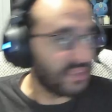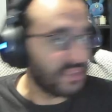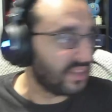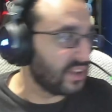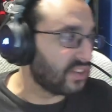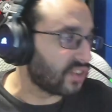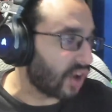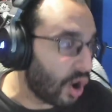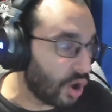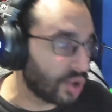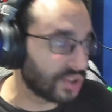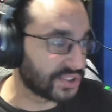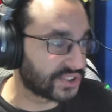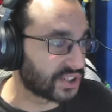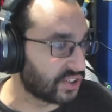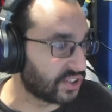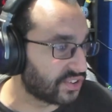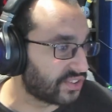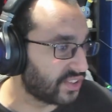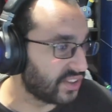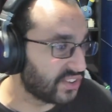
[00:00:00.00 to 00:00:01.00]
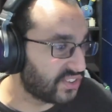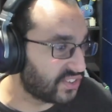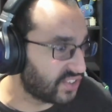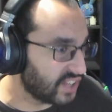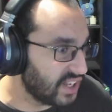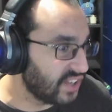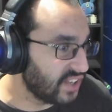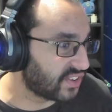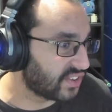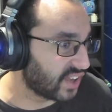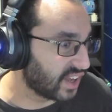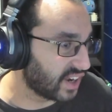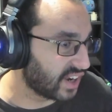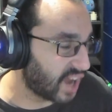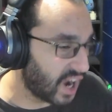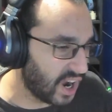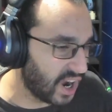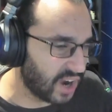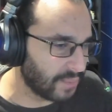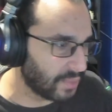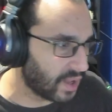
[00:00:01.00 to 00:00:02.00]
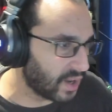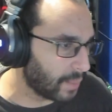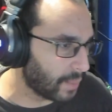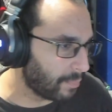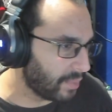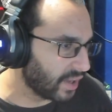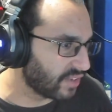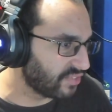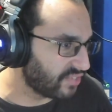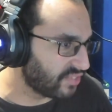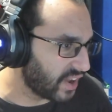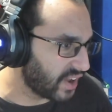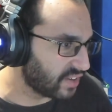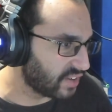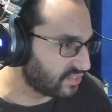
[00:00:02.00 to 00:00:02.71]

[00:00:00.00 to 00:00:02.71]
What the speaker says: these Alters this season, I'm not a big fan